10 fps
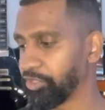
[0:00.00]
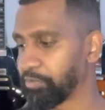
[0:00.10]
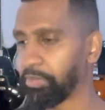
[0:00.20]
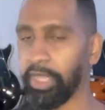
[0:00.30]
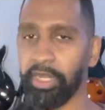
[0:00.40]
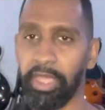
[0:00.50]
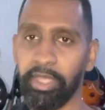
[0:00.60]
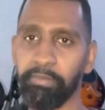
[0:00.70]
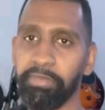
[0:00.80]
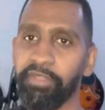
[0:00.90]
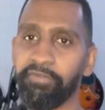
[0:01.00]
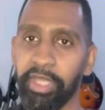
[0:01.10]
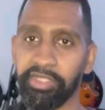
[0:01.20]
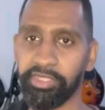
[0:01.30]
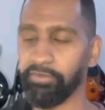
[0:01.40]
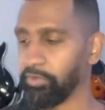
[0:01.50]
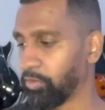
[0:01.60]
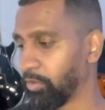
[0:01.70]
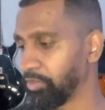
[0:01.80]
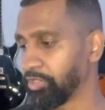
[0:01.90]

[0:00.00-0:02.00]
just playing like a B flat 7 chord,